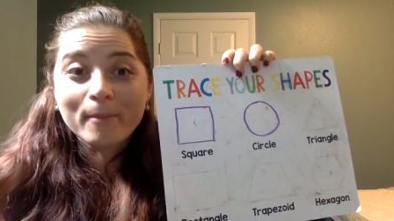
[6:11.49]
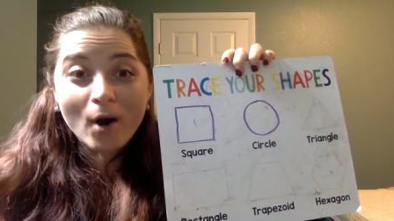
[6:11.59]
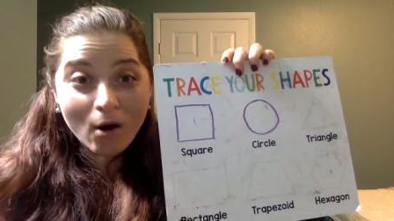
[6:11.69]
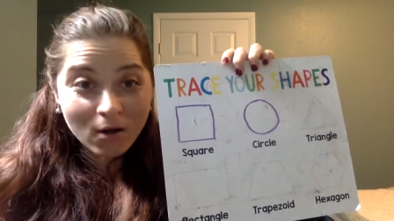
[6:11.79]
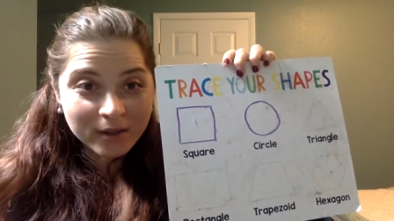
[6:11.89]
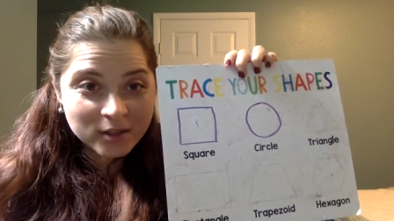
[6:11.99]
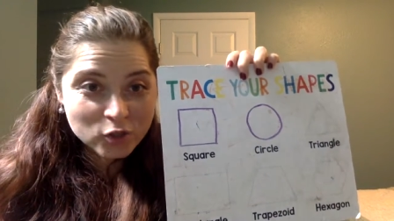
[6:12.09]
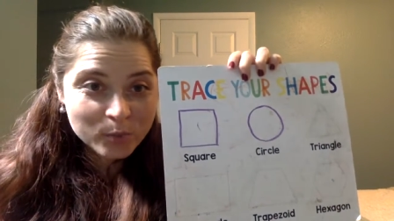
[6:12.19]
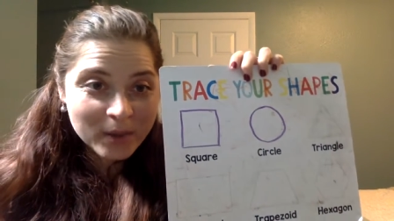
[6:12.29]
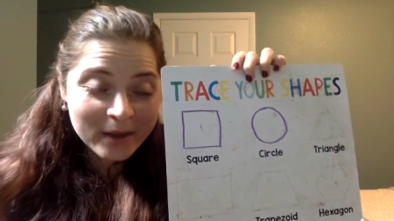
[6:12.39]
ball that
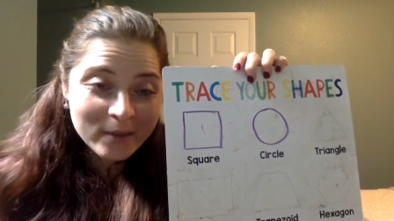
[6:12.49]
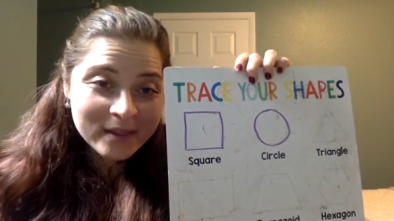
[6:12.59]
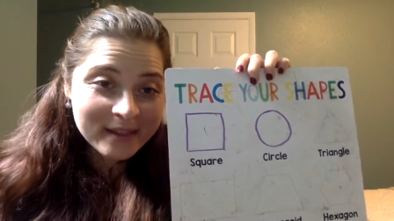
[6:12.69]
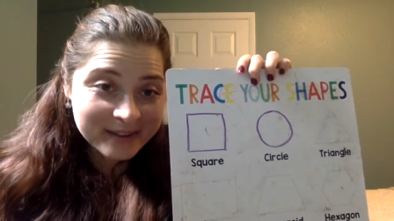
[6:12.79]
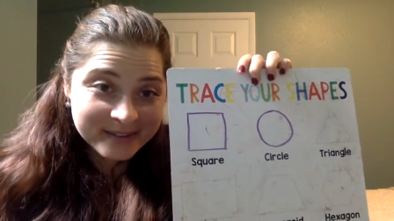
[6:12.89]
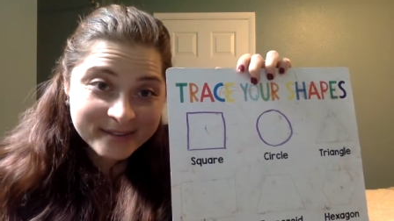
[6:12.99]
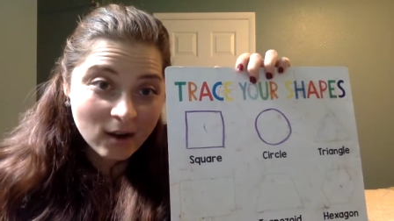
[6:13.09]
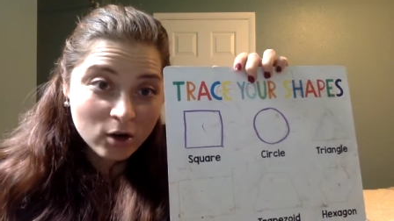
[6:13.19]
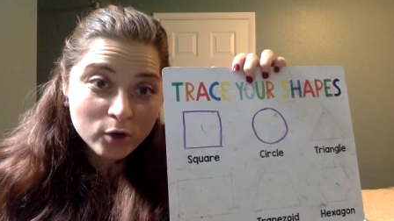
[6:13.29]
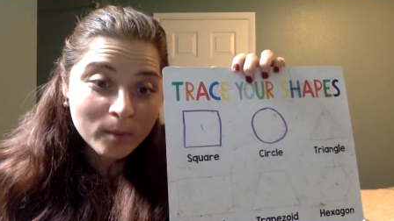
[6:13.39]
you play with, like a
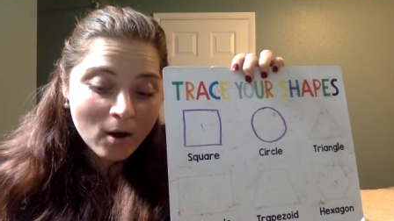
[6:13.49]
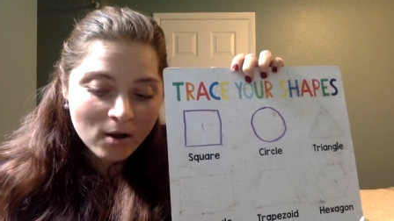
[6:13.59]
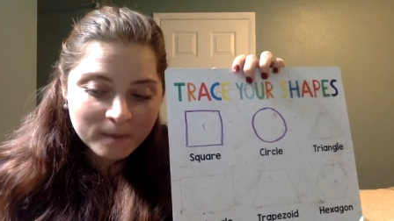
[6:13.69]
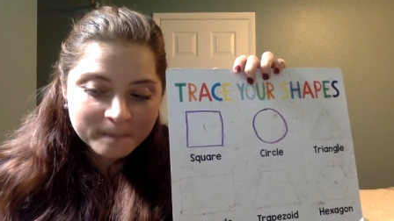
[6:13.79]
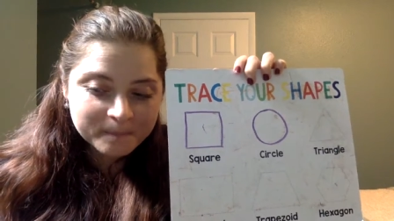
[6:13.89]
soccer ball.